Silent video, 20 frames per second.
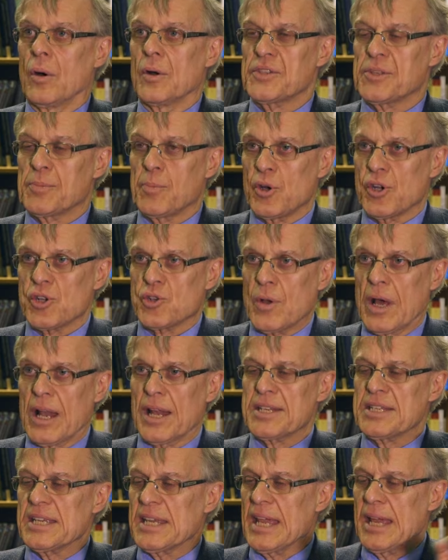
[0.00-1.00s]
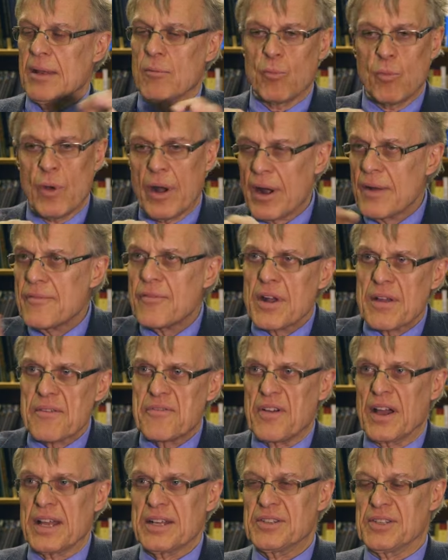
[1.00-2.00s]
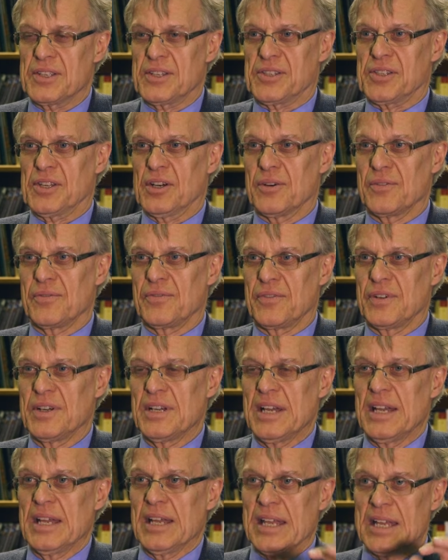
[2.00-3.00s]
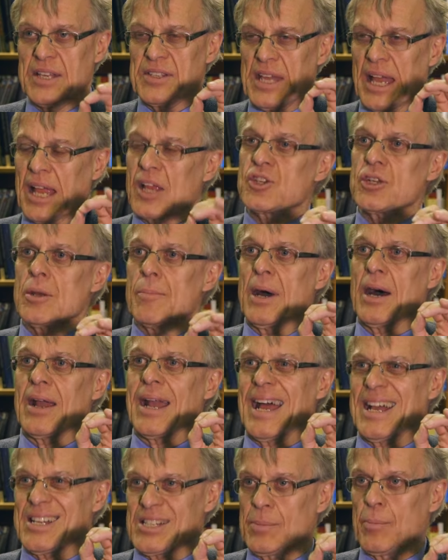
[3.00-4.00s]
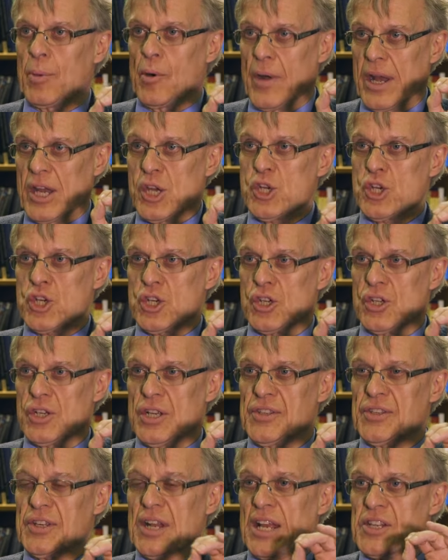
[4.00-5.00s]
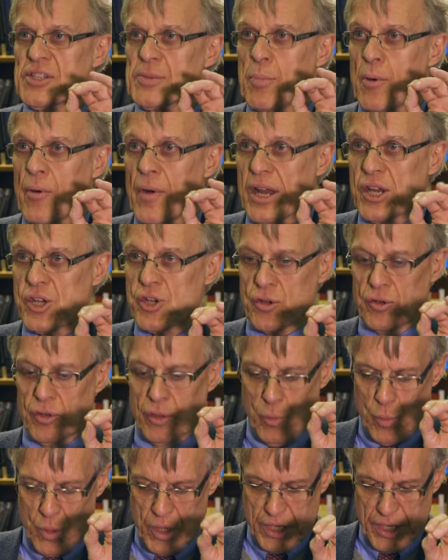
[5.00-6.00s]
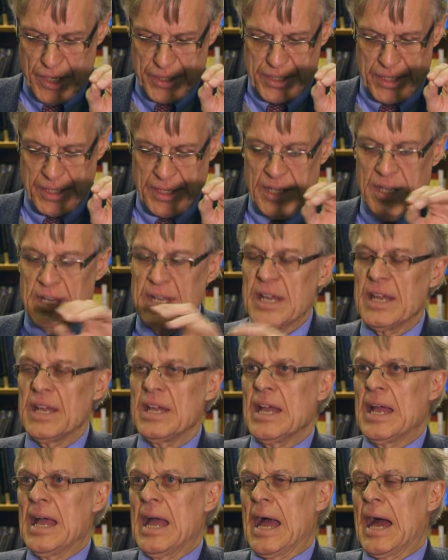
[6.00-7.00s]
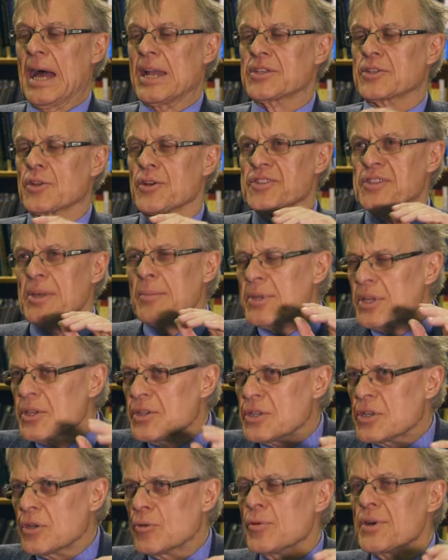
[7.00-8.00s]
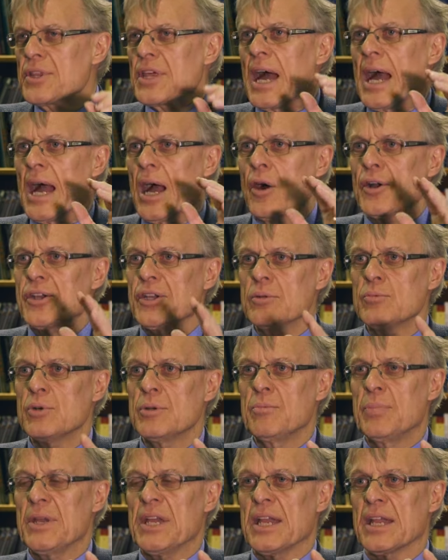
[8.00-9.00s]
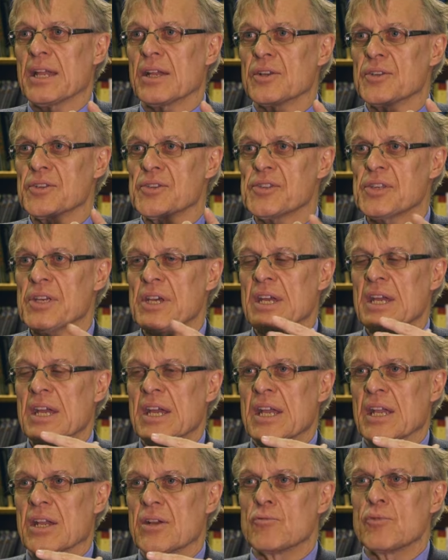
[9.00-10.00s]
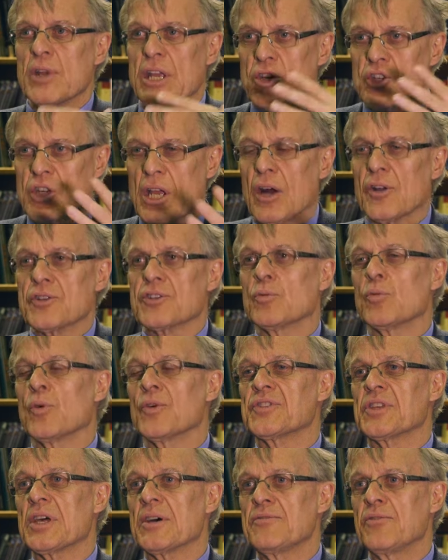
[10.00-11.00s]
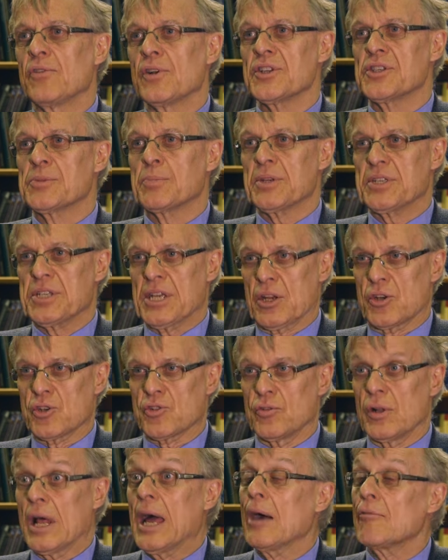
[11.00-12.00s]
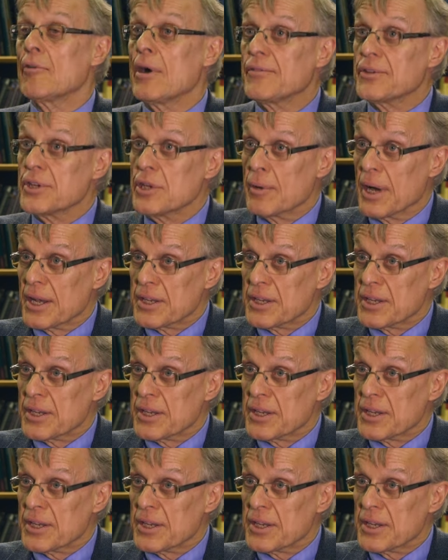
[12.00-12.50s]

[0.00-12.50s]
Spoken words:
spirituality, wherever it finds itself, is actually about aspiration. It's an aspirational word. And it's got something to do with how human beings can reach out towards their fullest potential, however you